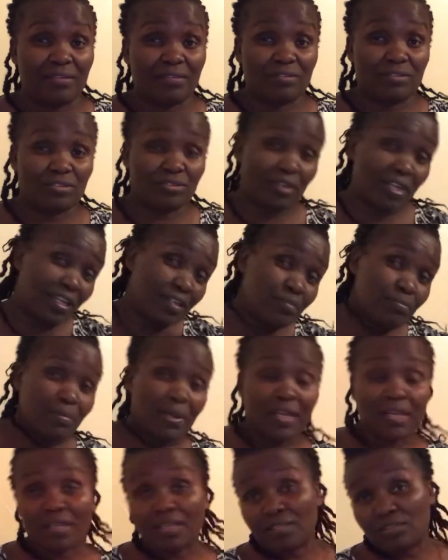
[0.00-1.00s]
To get
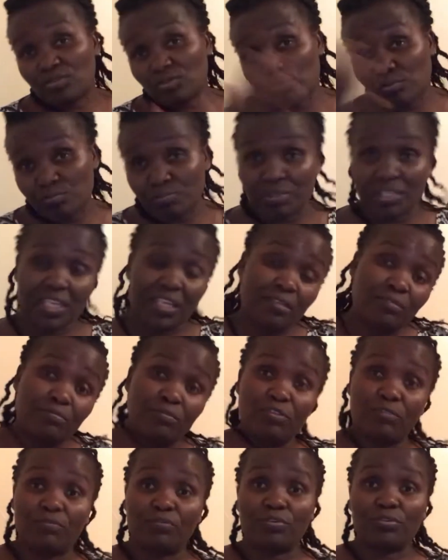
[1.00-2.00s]
married, to get
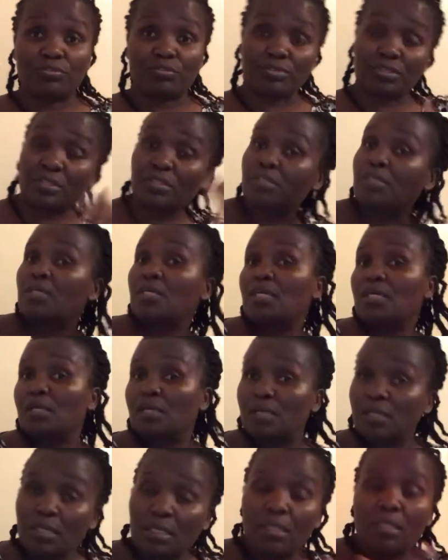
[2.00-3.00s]
divorced,
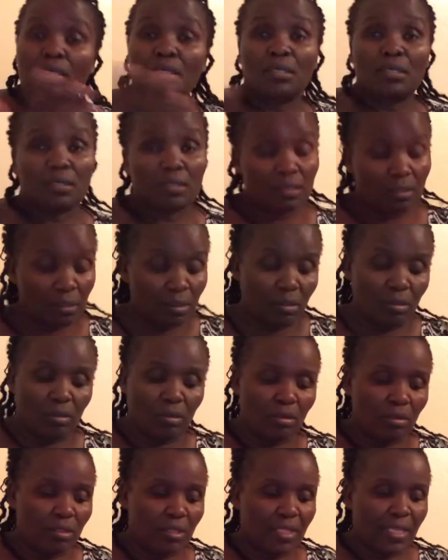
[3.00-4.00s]

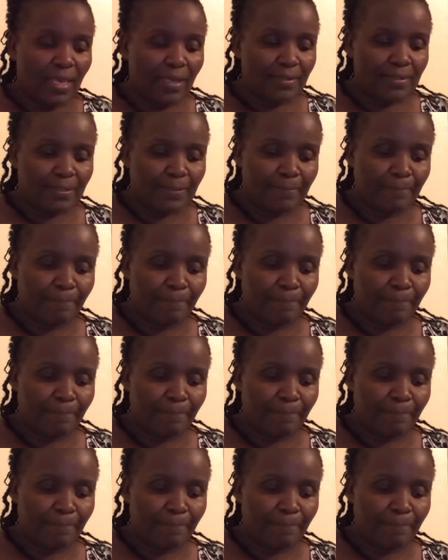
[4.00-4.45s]
all that.